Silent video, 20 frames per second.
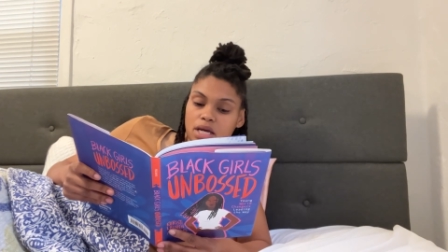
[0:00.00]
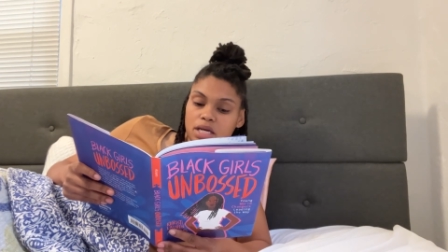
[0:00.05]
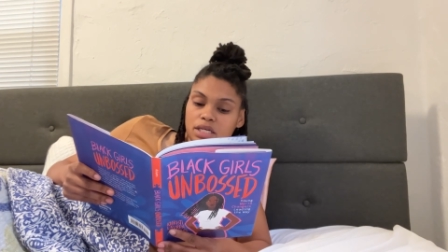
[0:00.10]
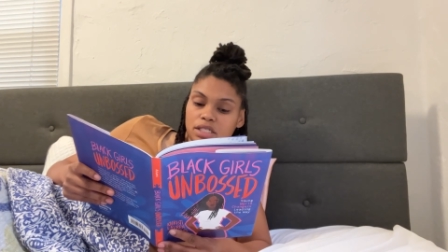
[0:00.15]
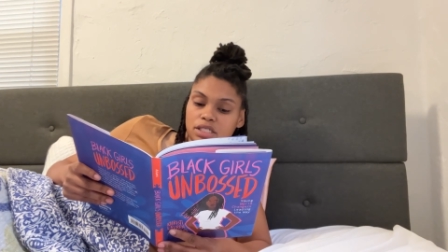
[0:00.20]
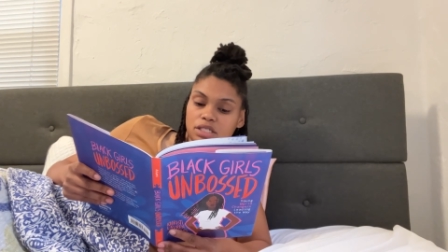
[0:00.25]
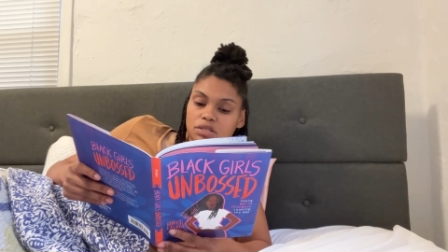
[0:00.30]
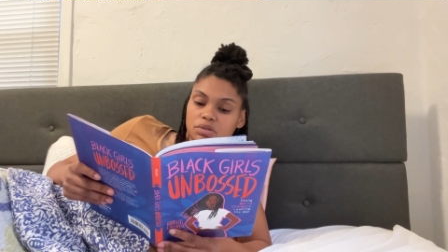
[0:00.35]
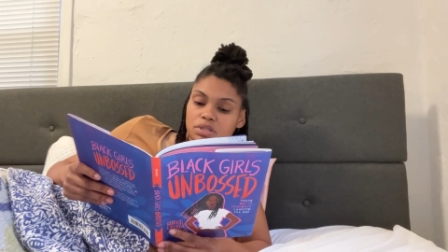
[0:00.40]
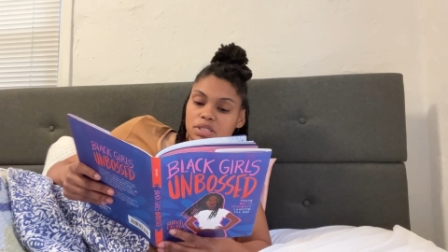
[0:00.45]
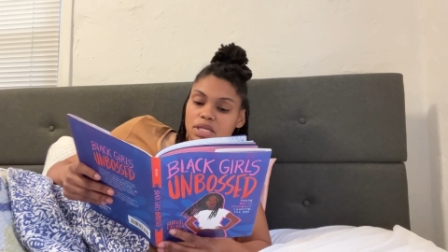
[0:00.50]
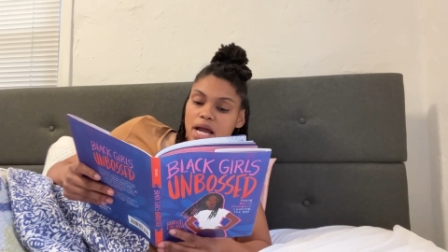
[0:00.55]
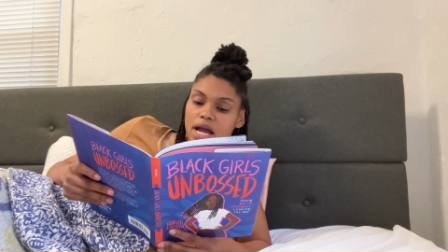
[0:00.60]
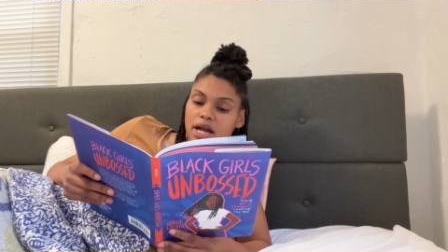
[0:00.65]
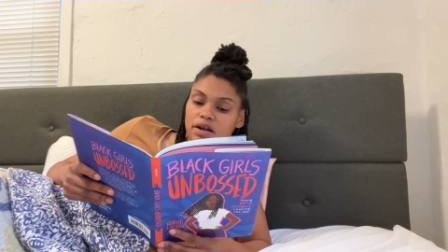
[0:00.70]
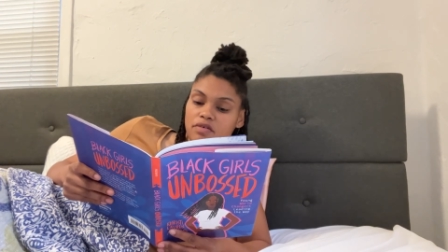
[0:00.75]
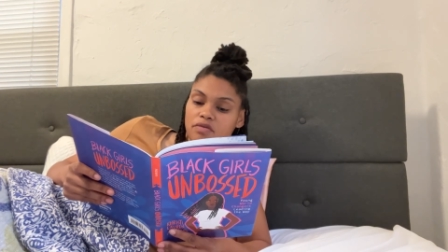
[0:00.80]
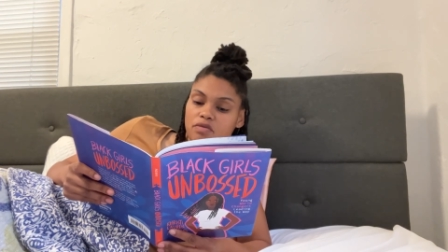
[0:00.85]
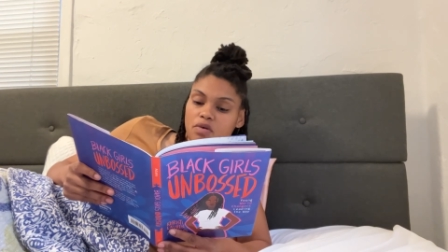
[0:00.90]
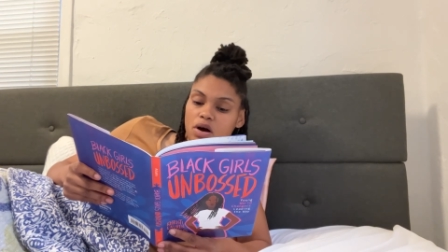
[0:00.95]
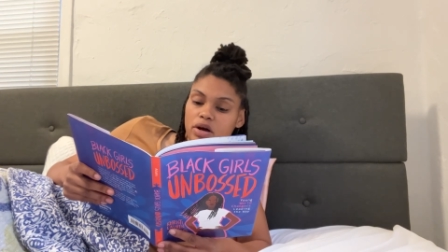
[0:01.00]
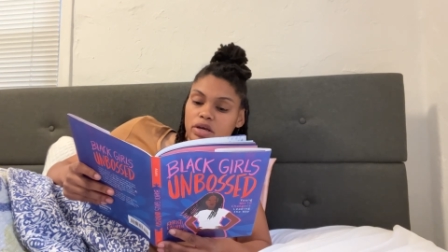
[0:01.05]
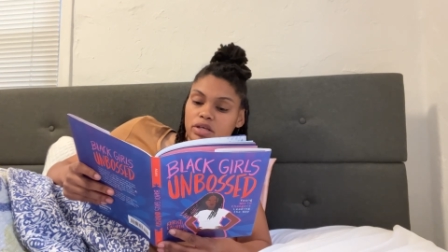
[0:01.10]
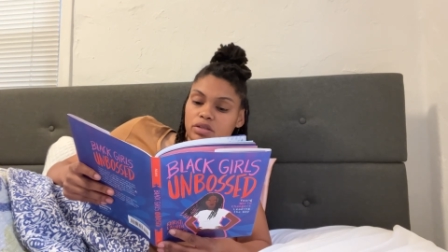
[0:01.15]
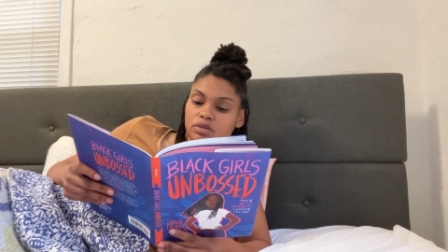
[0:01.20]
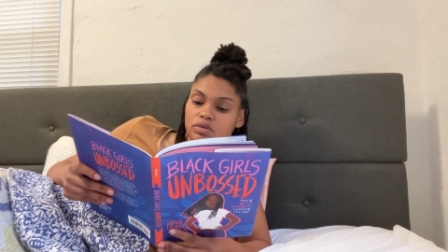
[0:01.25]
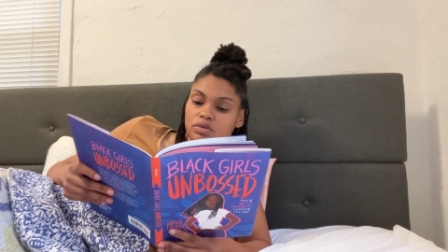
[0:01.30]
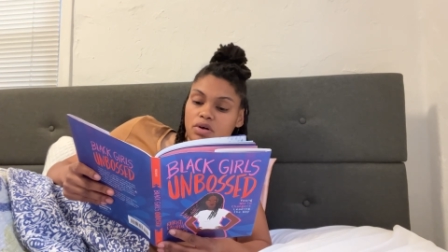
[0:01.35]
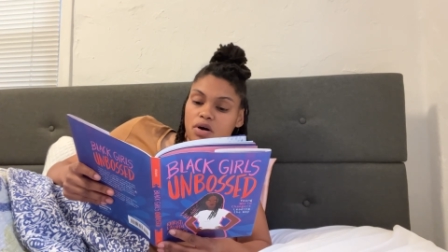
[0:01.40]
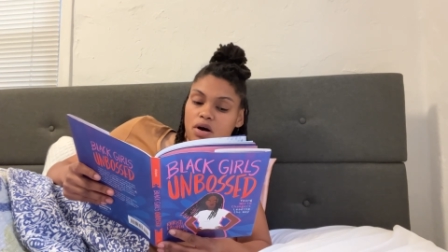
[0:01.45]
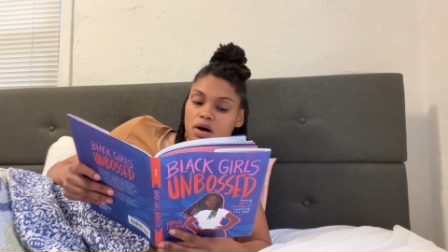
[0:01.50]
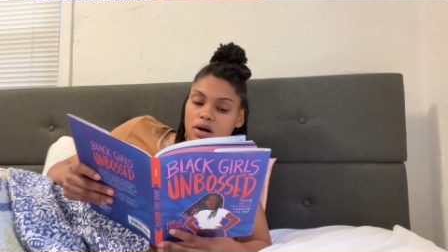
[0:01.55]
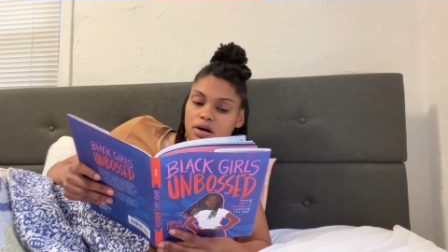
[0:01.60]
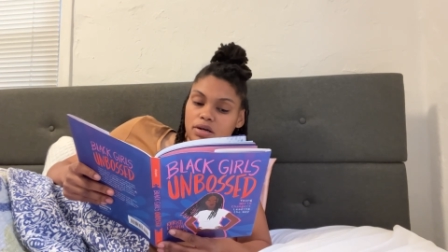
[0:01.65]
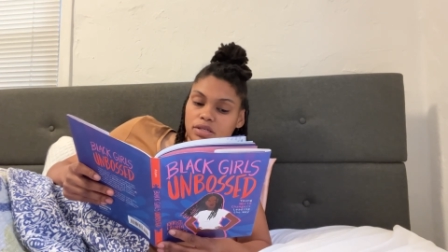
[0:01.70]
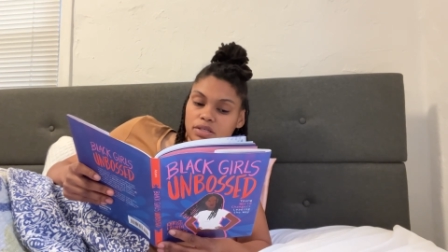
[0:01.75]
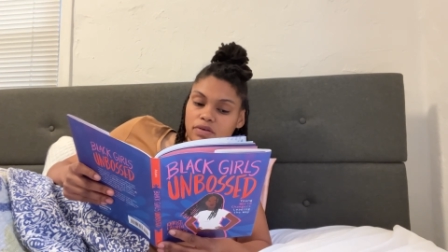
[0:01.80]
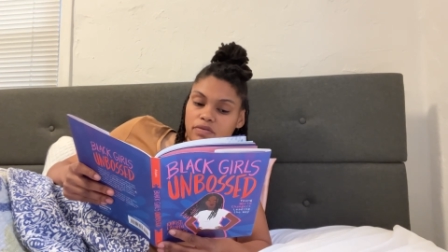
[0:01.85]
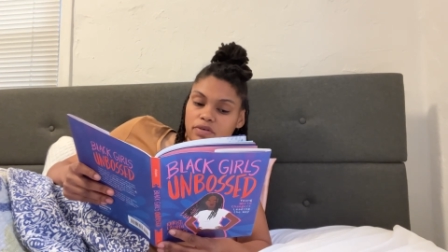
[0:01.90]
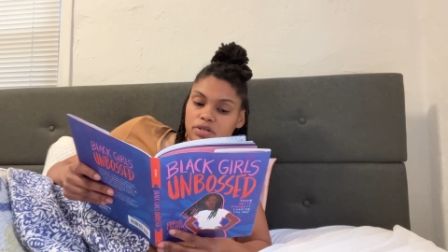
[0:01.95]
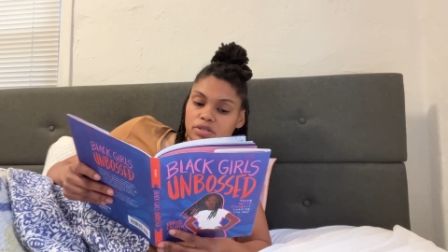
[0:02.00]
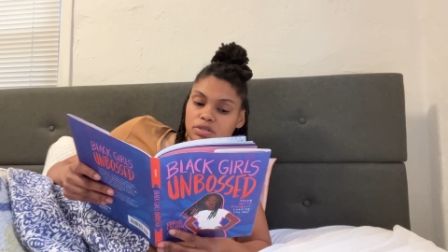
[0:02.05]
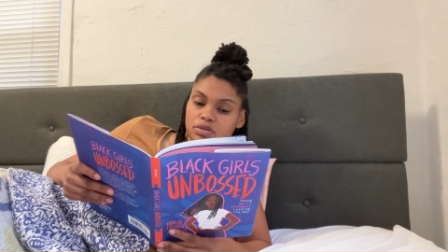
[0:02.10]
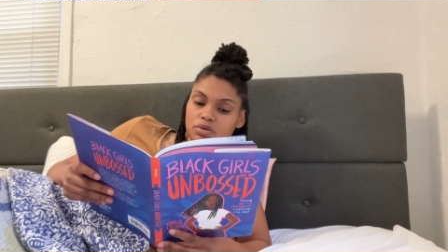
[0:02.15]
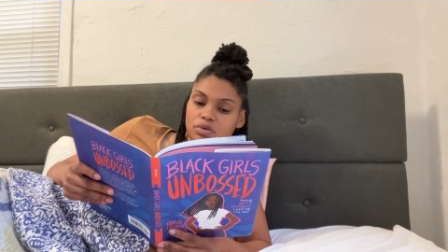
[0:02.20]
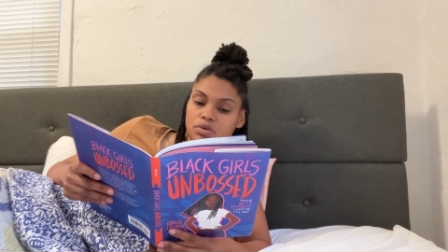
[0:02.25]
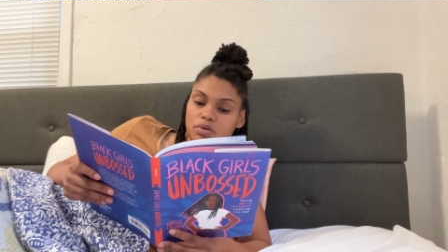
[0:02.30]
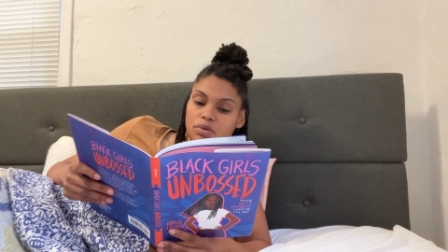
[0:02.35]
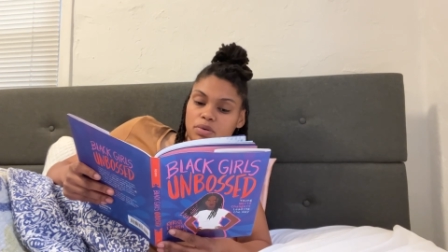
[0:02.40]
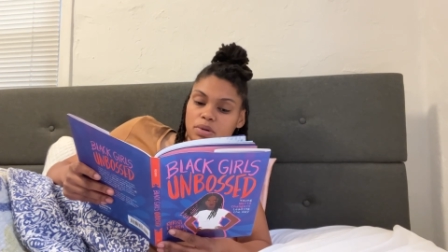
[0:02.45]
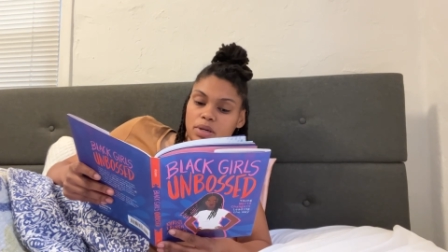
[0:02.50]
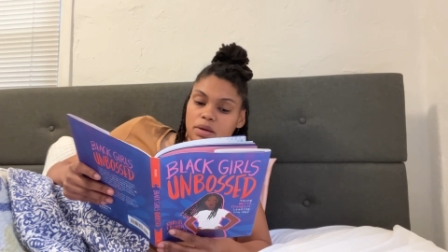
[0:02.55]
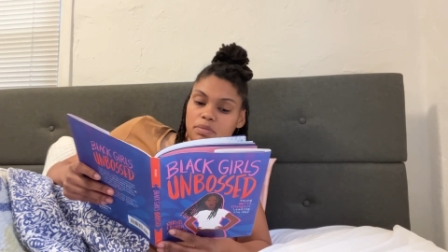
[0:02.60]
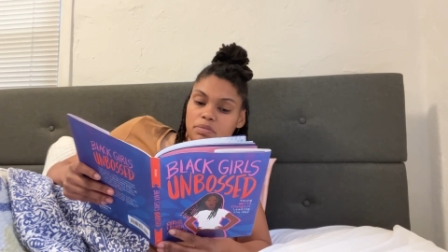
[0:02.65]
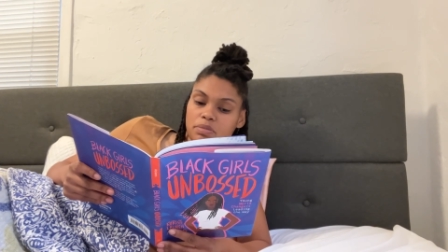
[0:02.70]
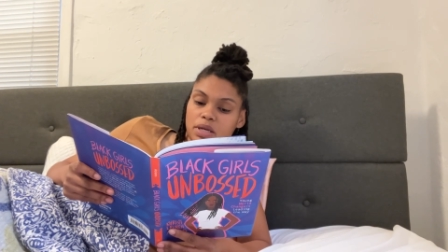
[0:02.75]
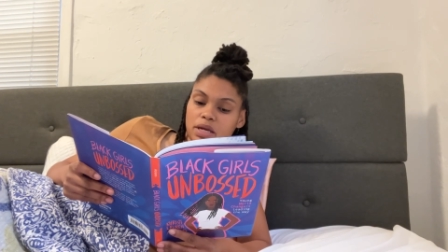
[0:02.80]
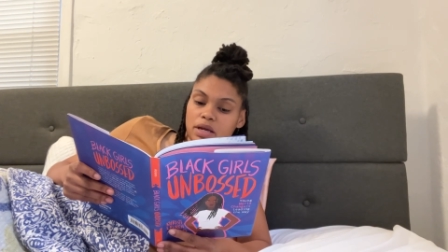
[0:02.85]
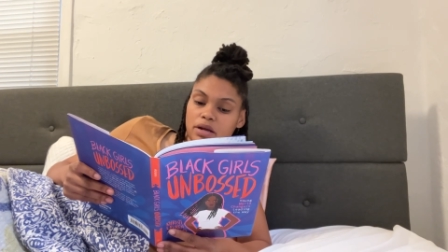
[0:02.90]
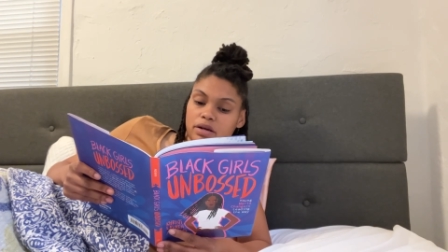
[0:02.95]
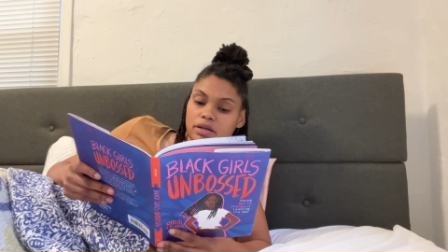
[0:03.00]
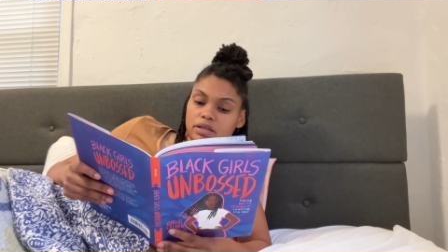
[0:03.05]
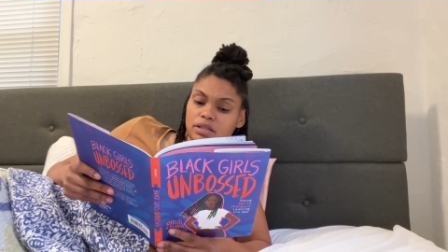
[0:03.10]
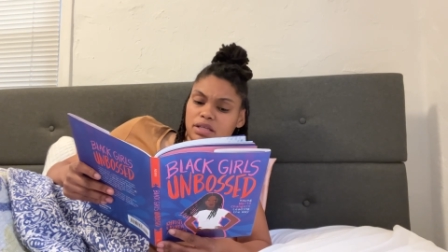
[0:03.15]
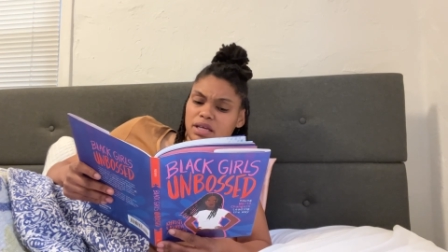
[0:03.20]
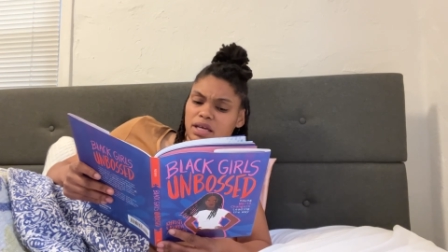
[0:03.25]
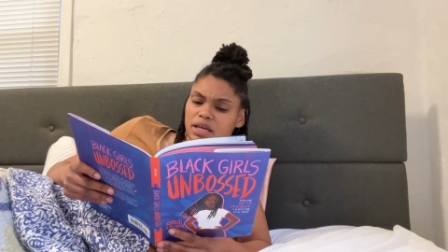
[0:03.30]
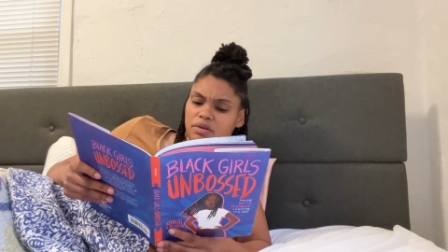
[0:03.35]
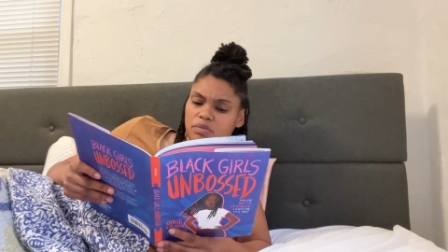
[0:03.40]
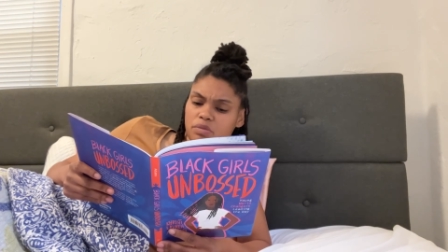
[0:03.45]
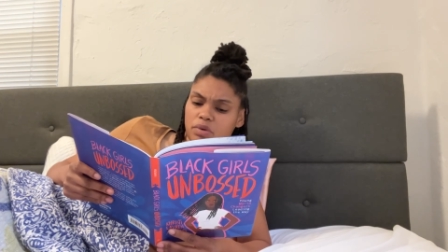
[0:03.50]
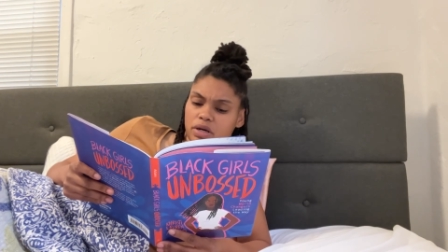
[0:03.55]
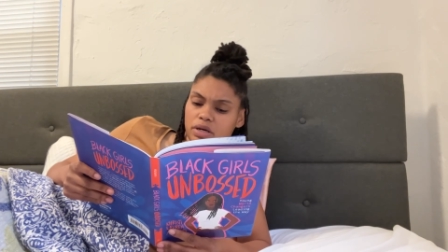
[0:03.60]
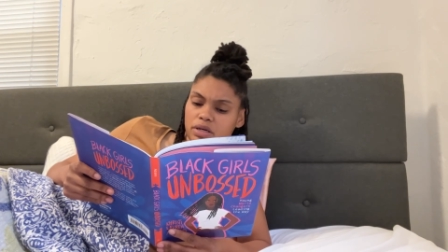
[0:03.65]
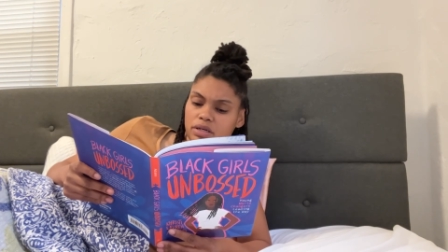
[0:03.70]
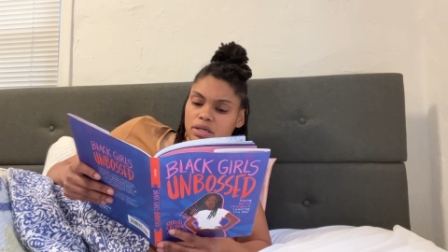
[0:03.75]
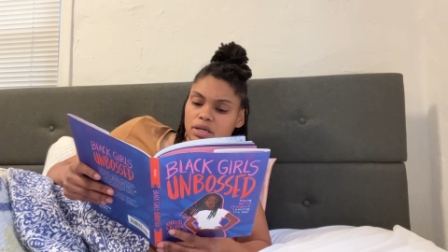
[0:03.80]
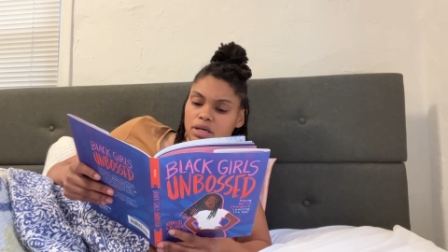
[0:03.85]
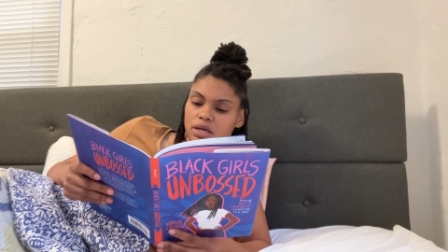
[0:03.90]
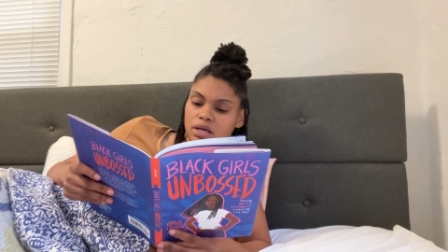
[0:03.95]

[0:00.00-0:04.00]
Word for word: She was tired of walking through the halls of her school and be hearing the N word.